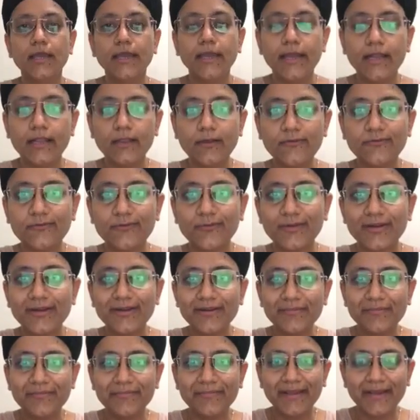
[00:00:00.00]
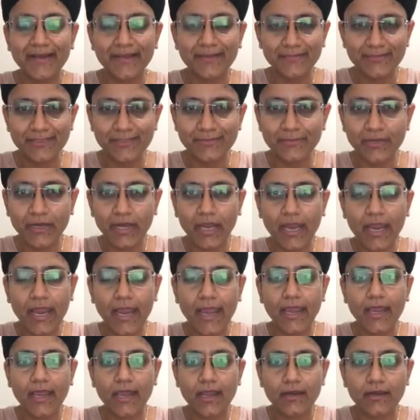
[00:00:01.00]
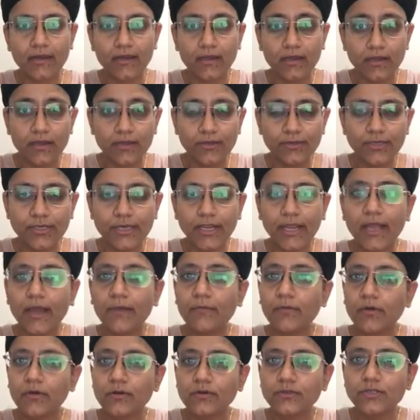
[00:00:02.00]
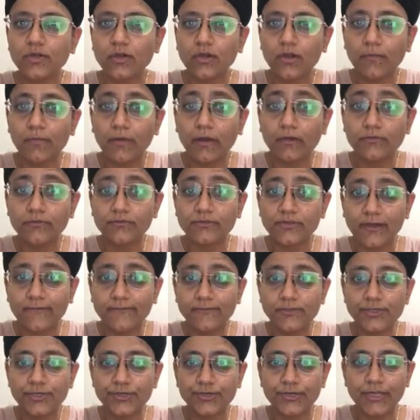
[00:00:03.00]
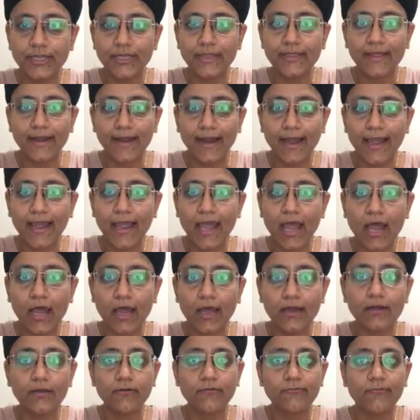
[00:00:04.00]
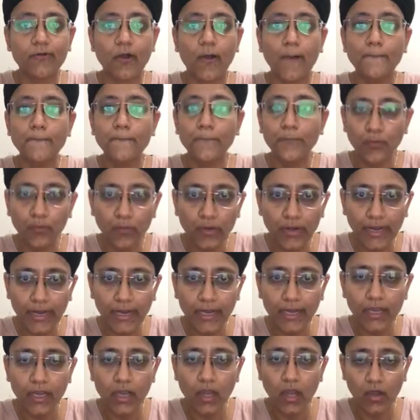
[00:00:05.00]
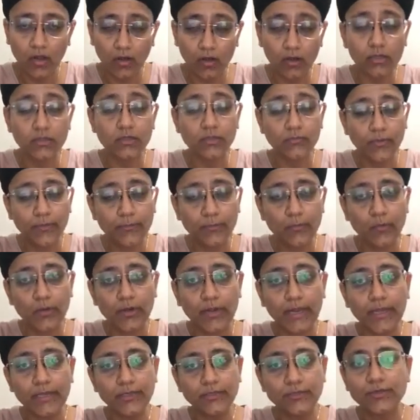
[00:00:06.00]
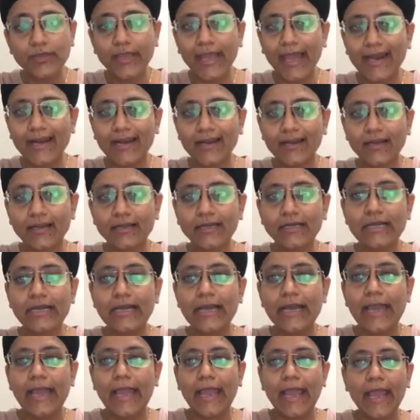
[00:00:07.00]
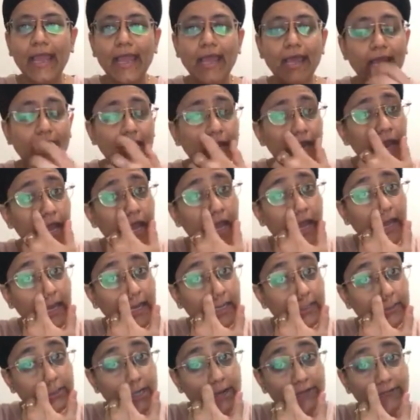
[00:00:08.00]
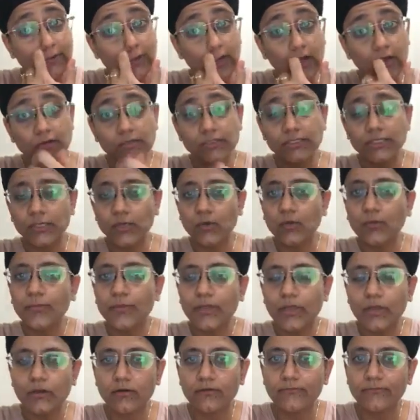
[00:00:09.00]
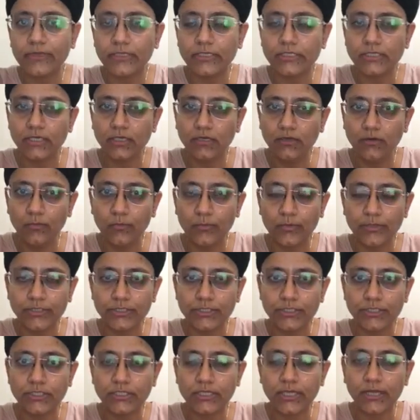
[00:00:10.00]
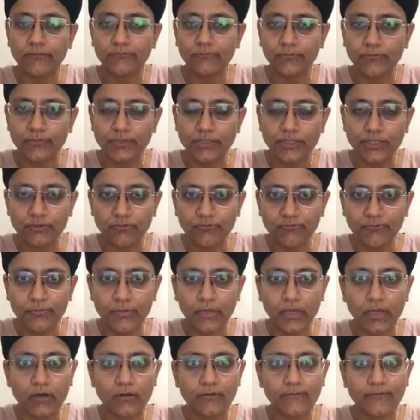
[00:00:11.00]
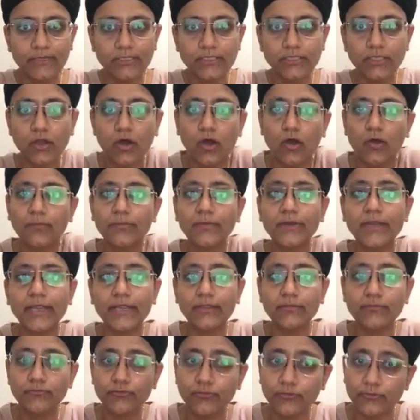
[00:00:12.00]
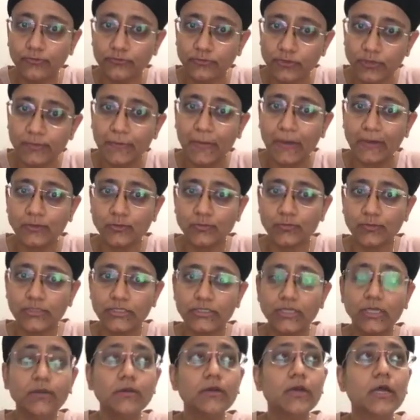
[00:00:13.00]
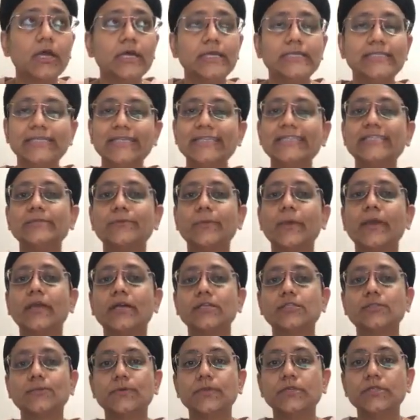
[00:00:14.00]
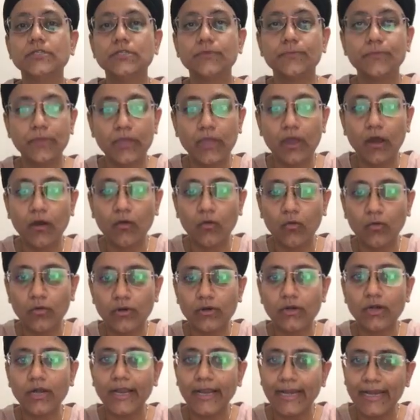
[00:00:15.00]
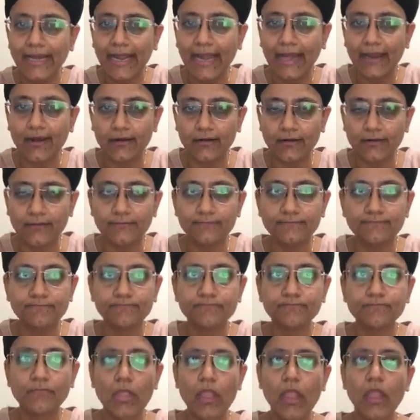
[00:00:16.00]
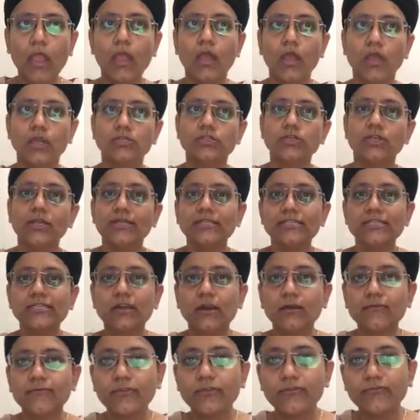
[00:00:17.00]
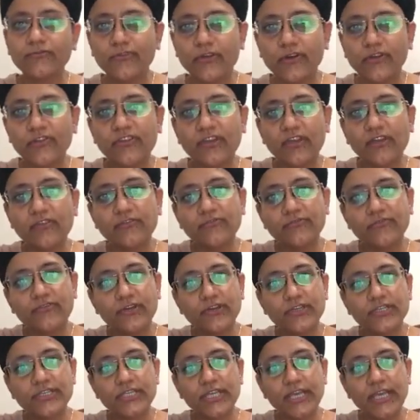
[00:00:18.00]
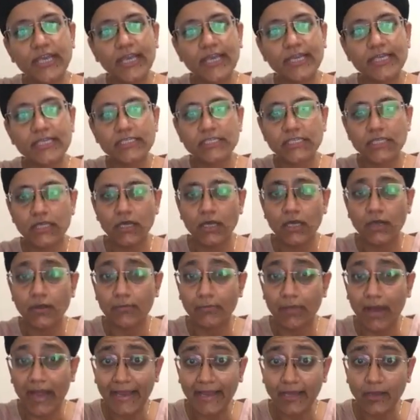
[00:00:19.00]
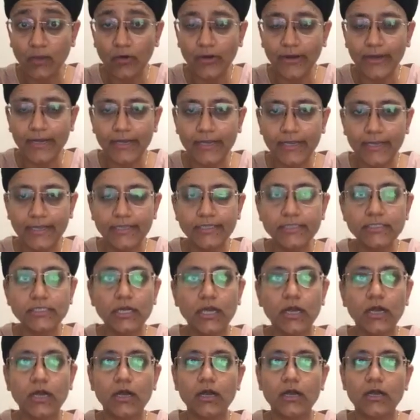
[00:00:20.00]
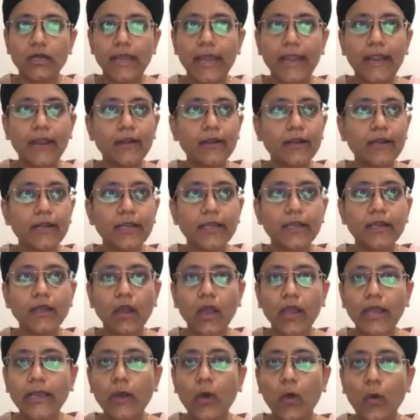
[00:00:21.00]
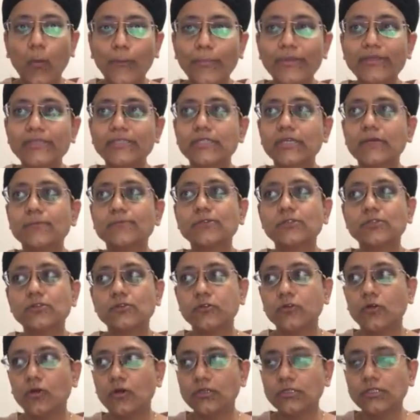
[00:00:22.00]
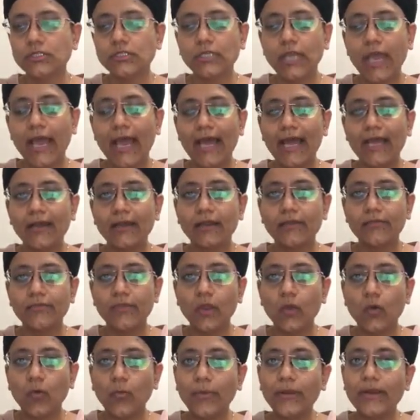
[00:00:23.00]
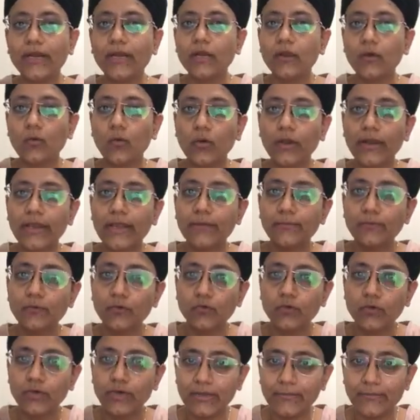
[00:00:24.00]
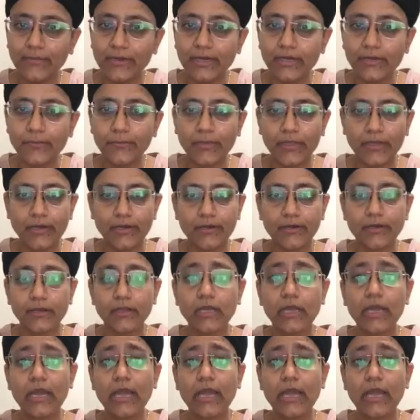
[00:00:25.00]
Hello everyone, my name is Mani and today I'm going to talk about the travel journey that I had from Pune, all the way Pune to Canada. And I traveled on a COPR visa, which is a confirmation of PR visa obtained through spouse visa, since my husband is a PR holder in Canada. So let's start with the first thing. The first thing is buying your air tickets. Air India opens up slots and they open it only up to a limited period.